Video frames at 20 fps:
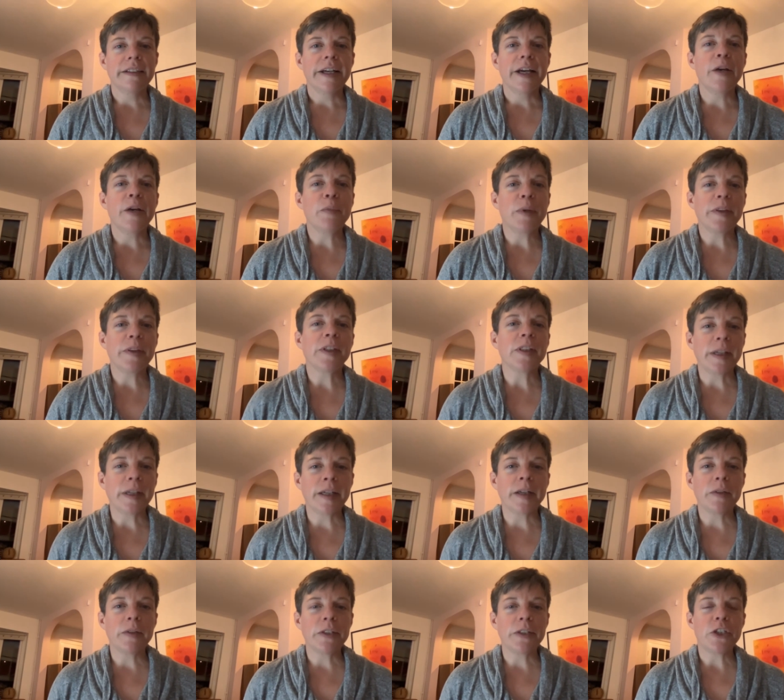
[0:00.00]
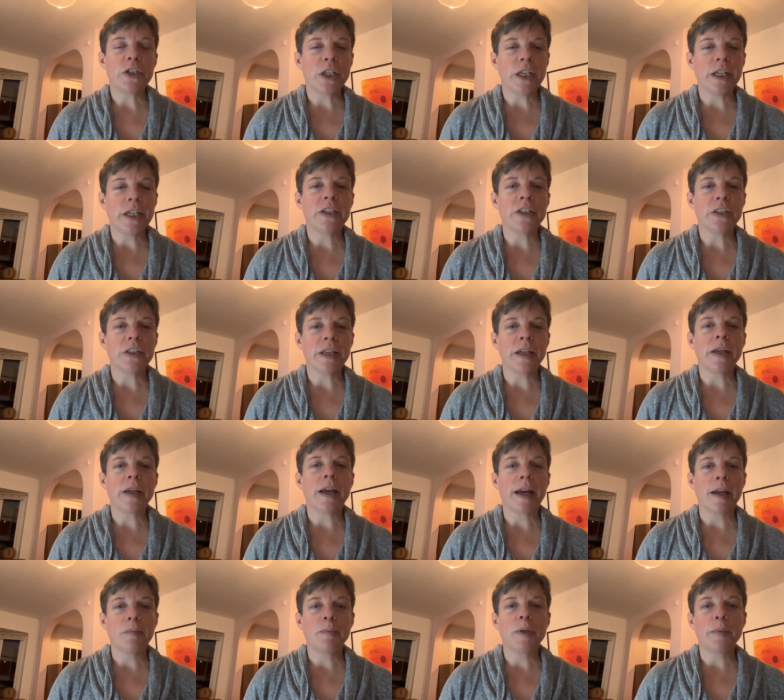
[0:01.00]
And when the language changed, they
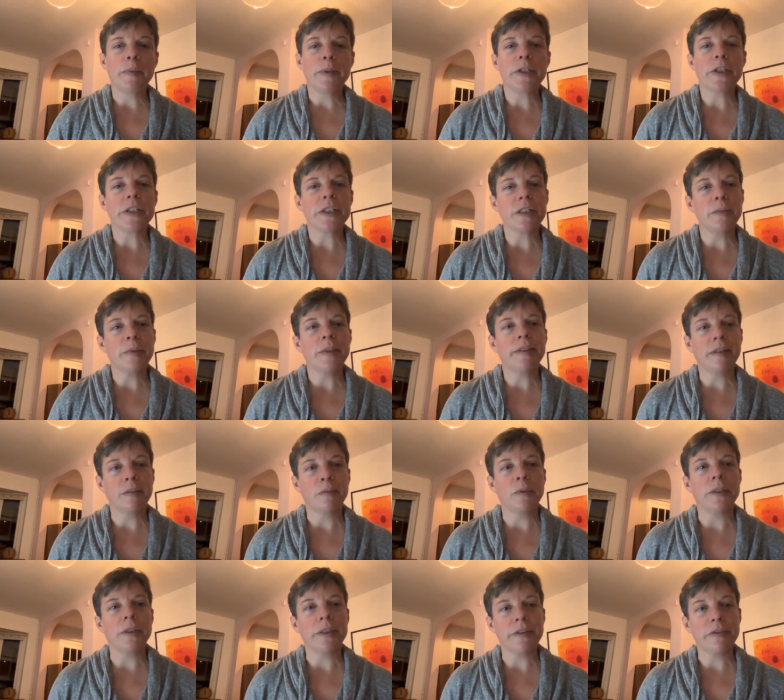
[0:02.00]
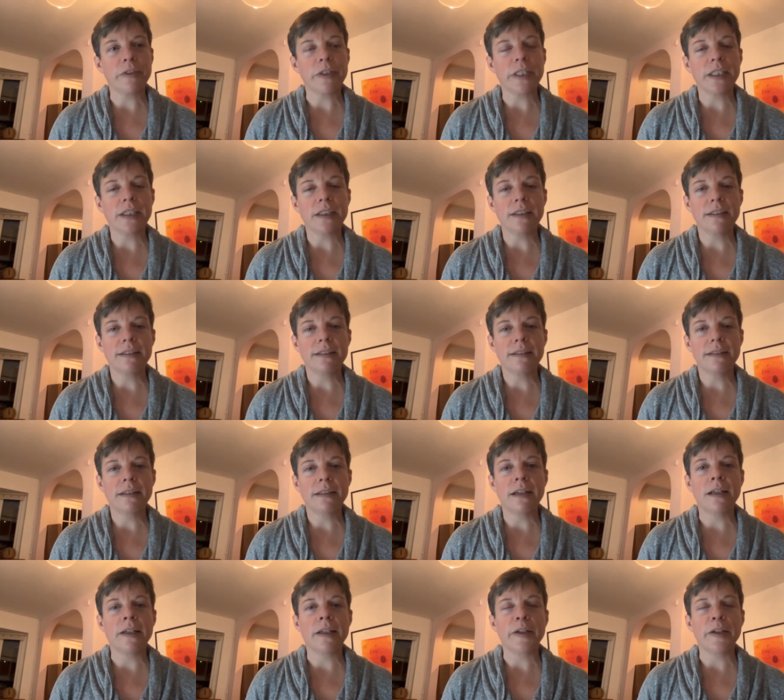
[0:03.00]
had permission to be someone different,
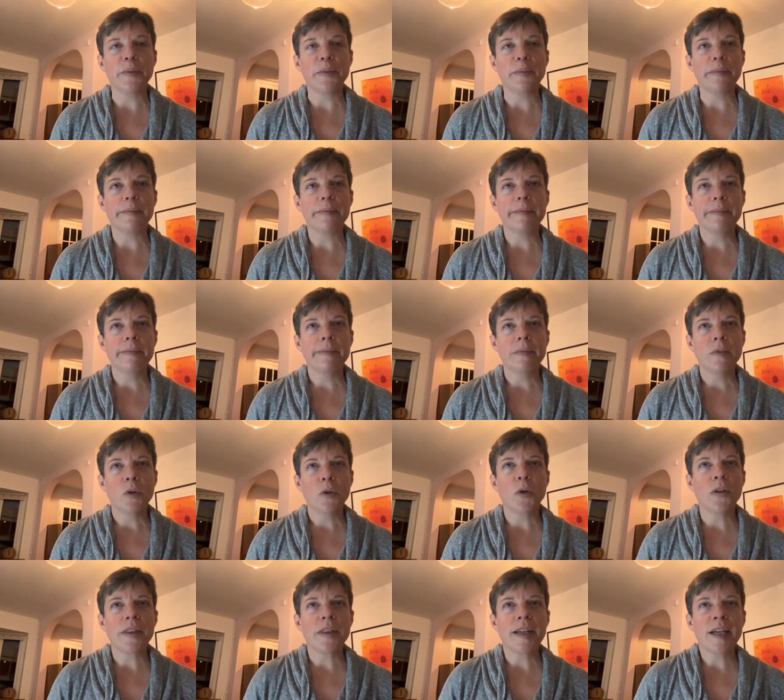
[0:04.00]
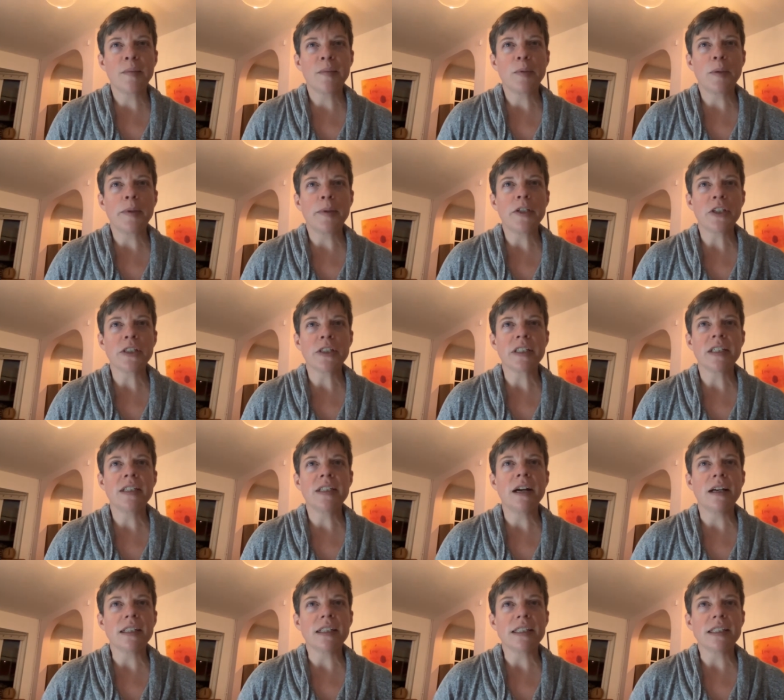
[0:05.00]
um, or they had permission to
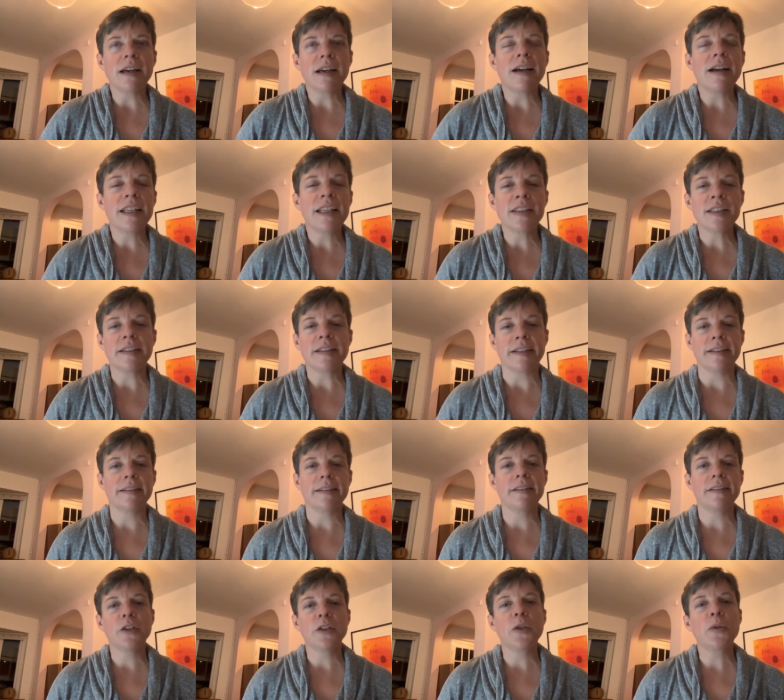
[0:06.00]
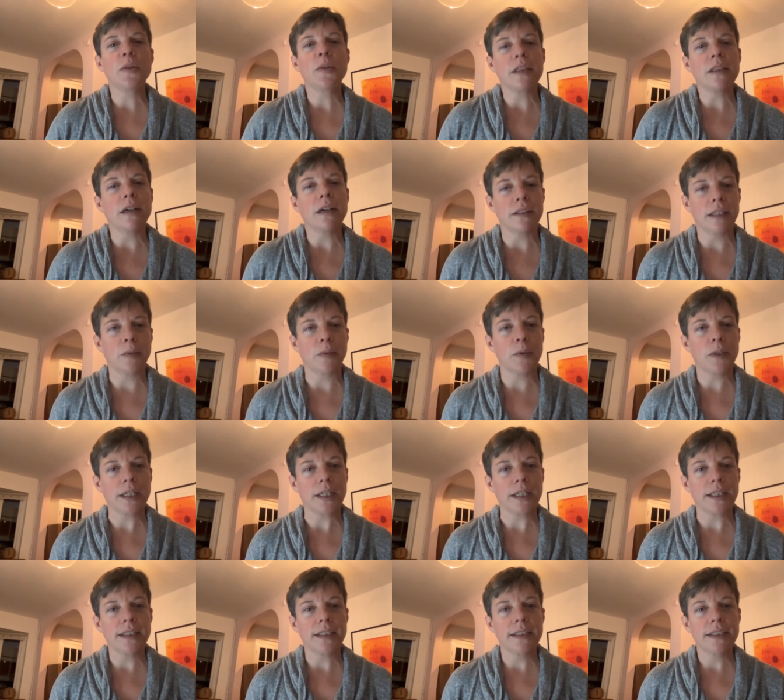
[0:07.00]
not tie the dance to who they thought they
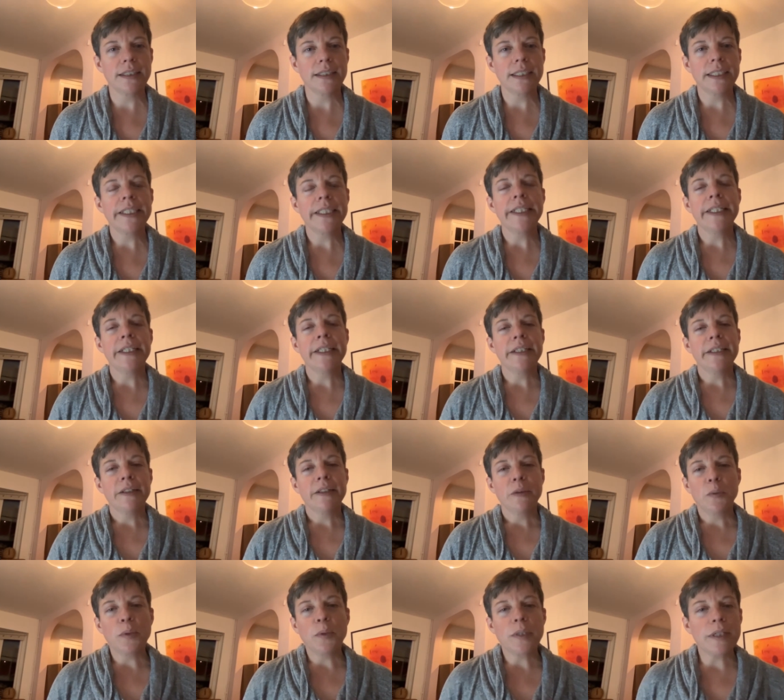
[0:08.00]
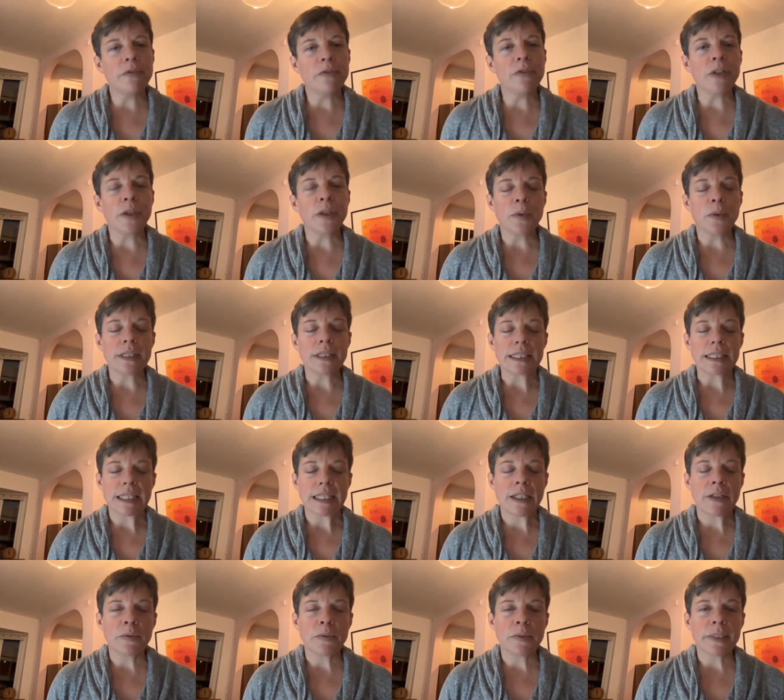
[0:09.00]
were. Whatever it was,
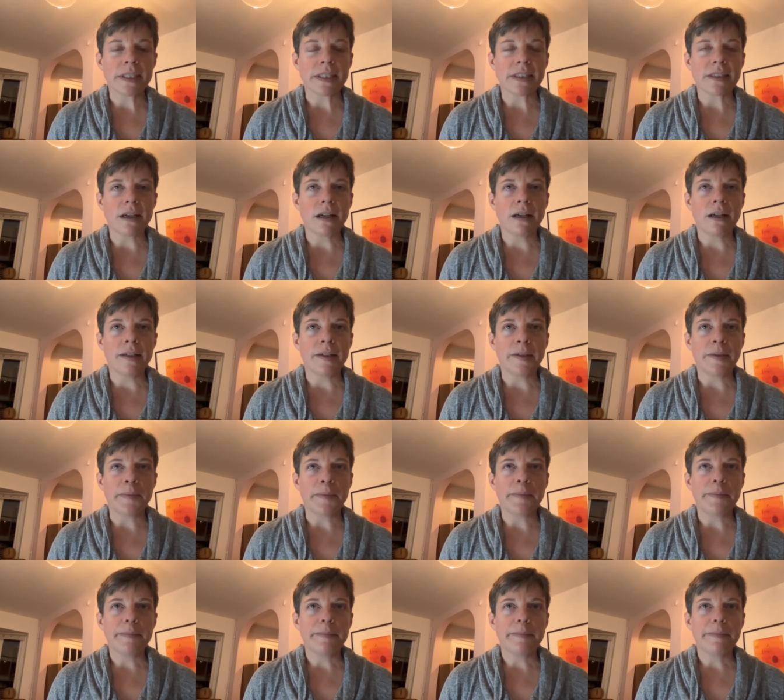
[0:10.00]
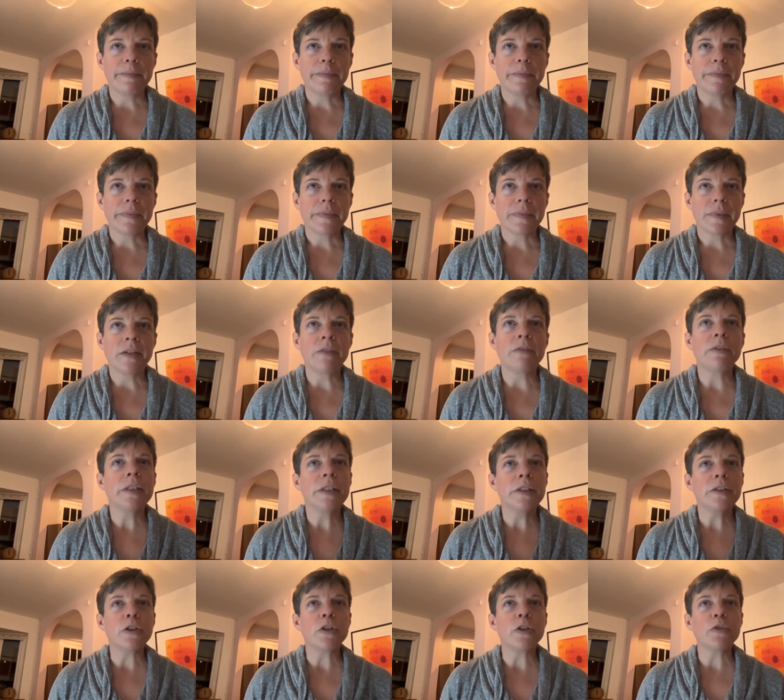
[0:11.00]
it was, um, it
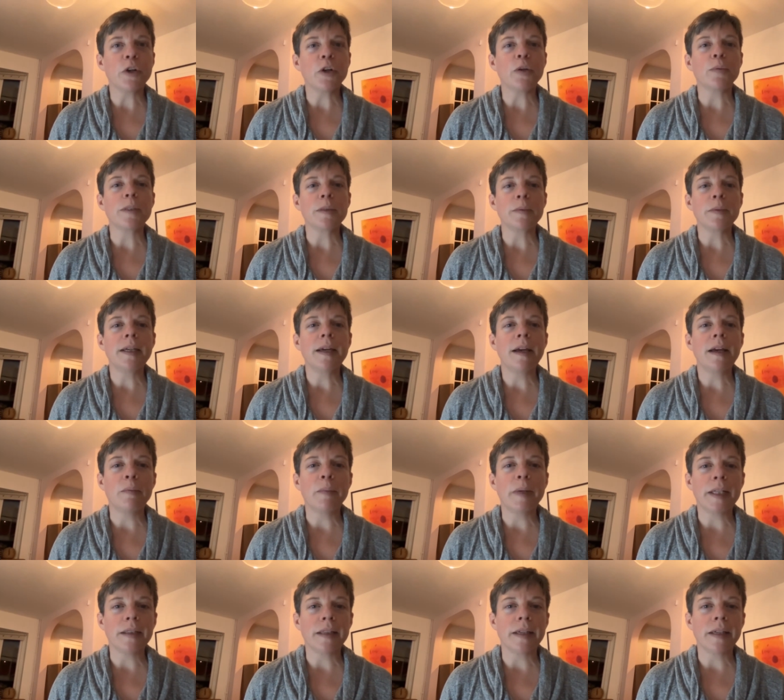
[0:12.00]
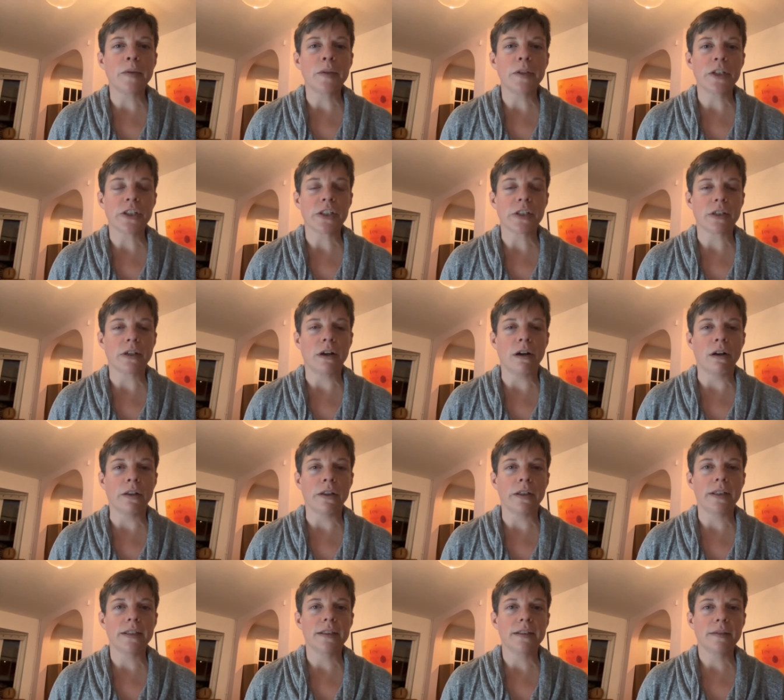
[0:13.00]
really drove home to me how my language as a
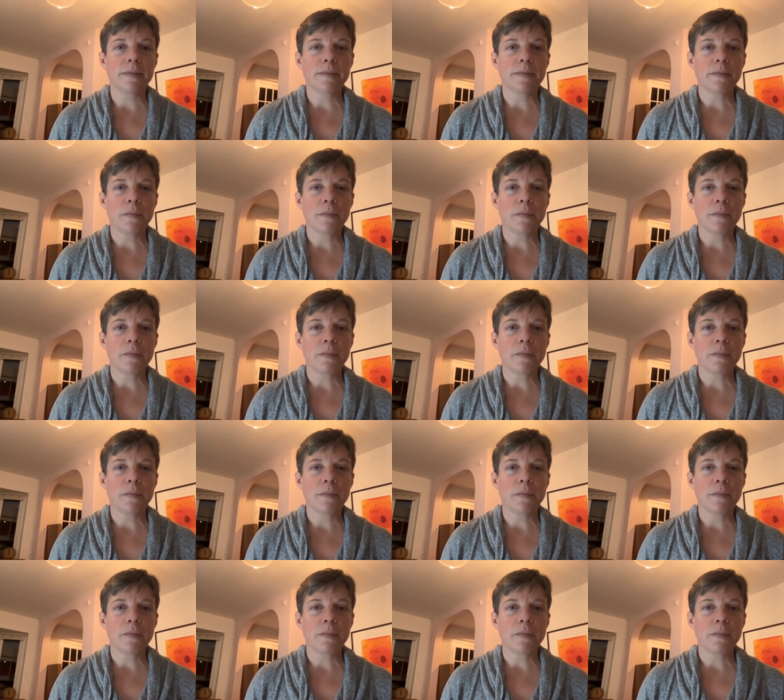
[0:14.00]
caller